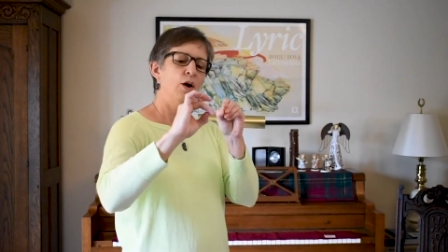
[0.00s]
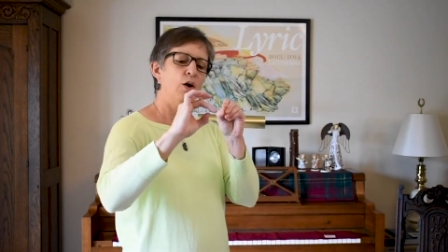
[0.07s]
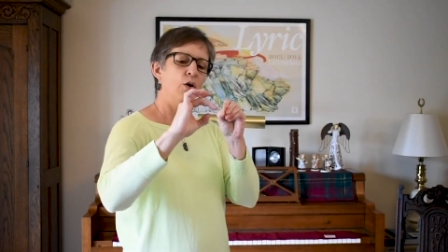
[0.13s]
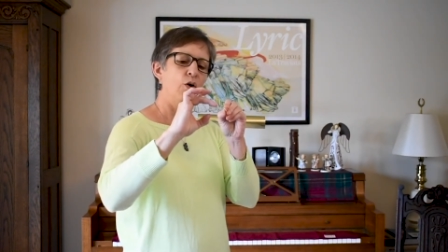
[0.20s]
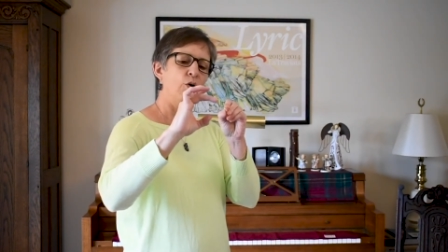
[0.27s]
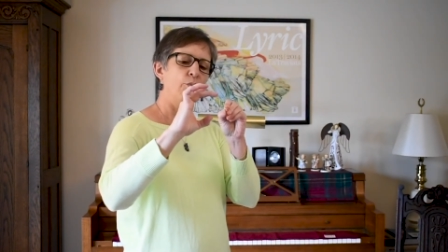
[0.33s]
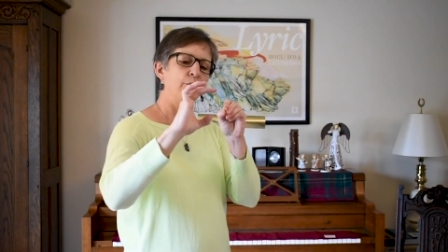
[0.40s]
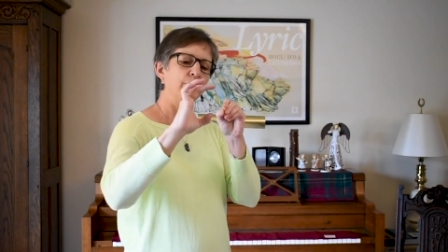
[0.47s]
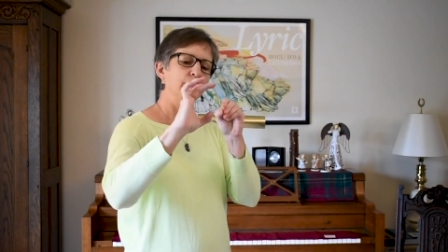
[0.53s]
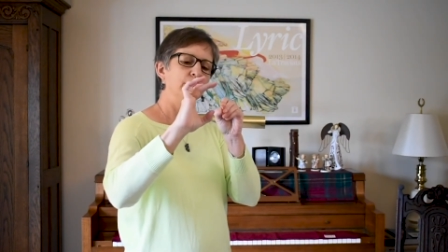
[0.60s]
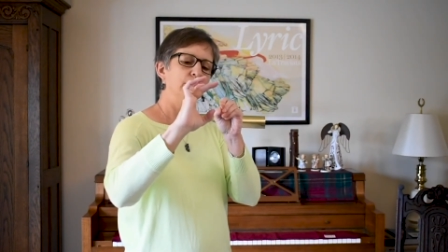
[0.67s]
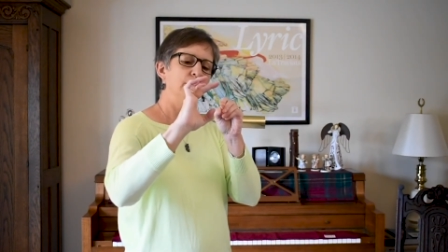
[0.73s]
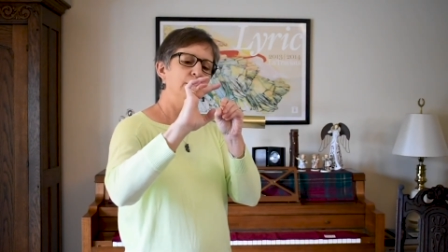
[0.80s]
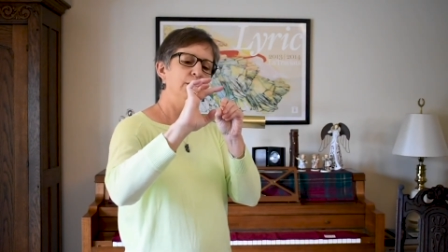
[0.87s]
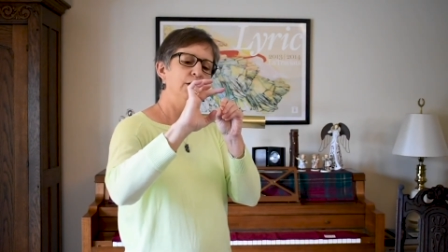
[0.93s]

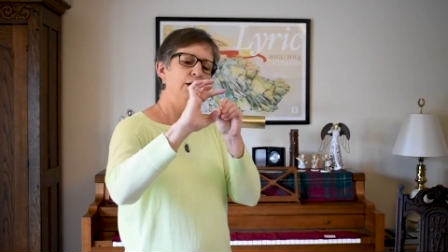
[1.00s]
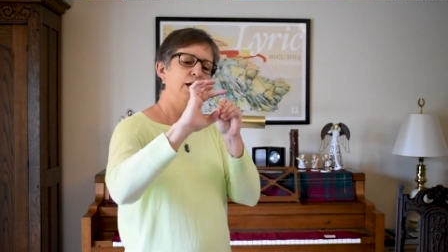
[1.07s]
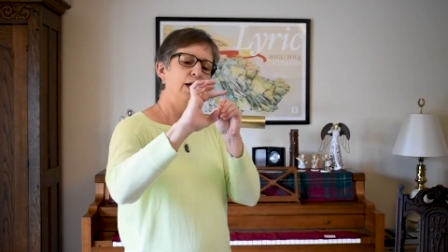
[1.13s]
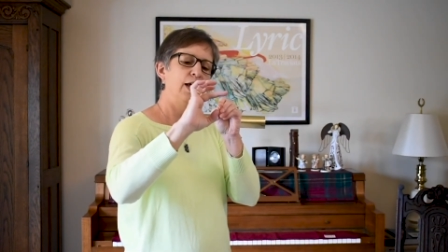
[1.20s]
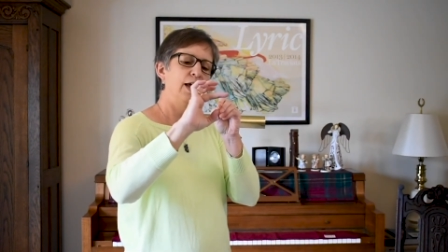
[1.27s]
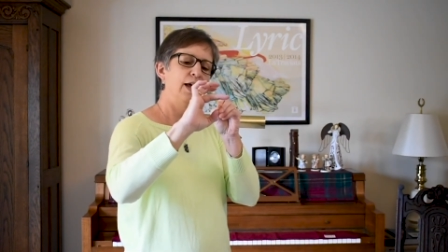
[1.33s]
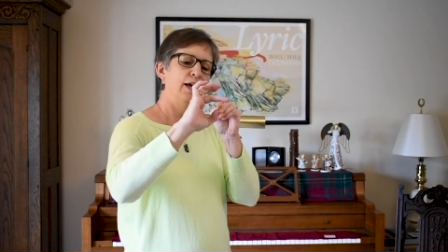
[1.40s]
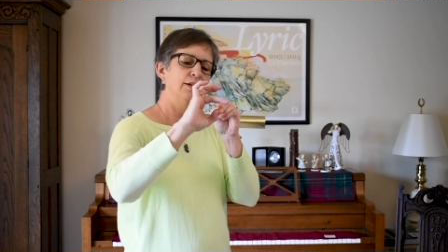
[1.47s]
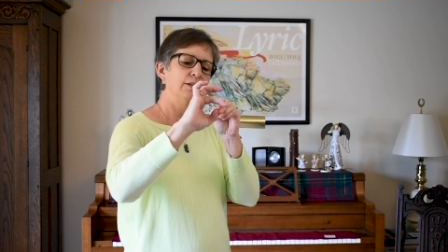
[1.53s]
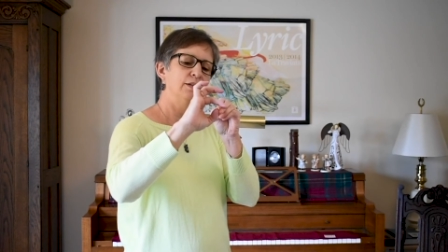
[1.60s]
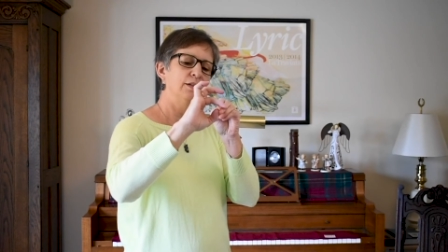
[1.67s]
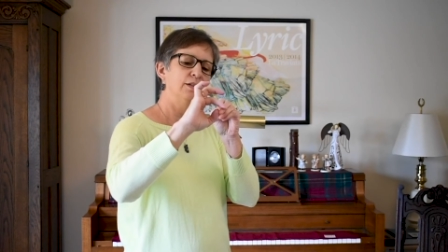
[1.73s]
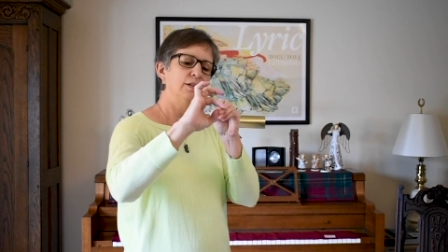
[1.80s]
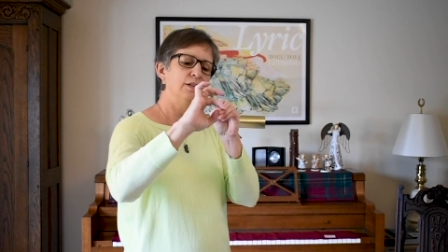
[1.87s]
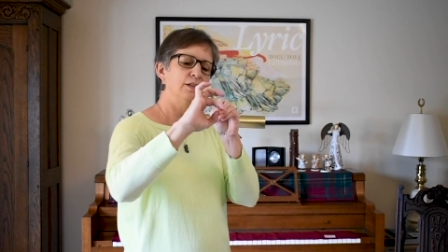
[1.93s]
Open and
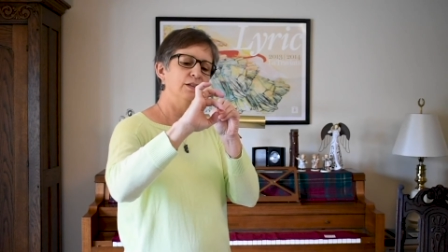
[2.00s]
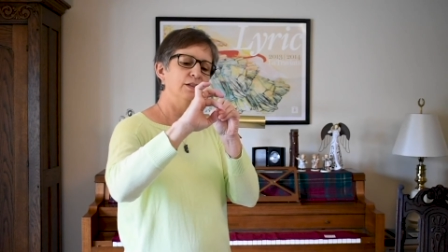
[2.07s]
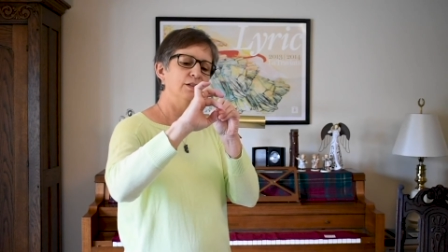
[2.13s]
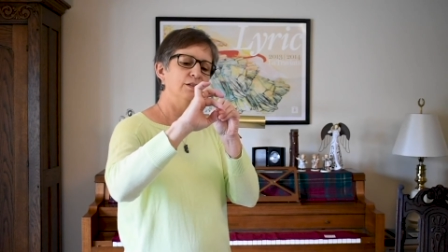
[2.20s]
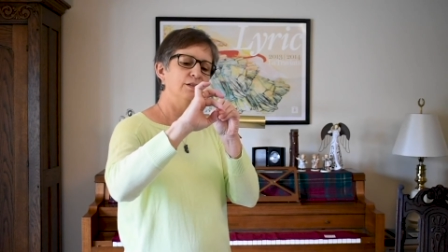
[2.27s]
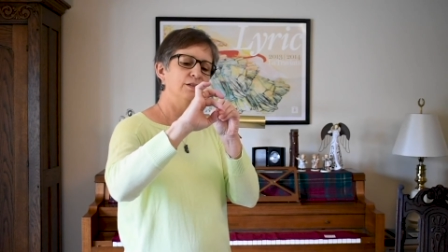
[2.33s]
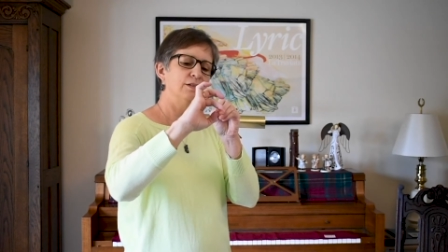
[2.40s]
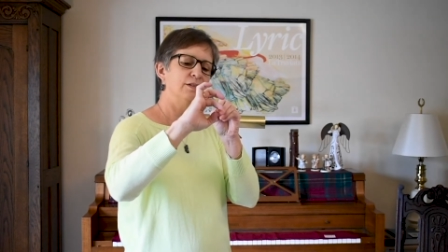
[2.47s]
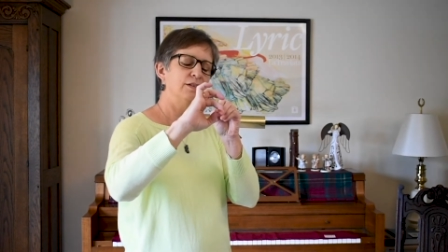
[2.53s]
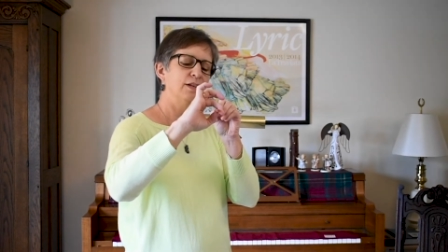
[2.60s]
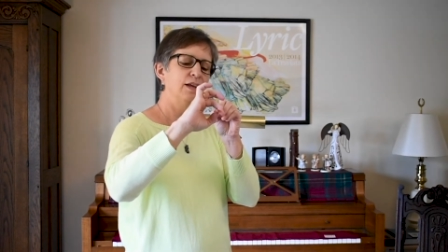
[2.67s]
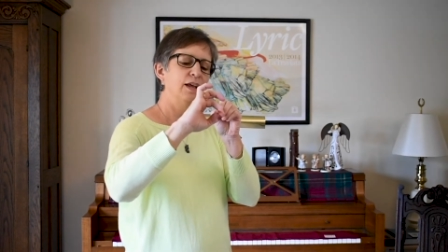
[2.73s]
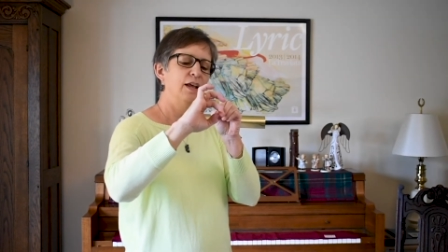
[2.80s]
close.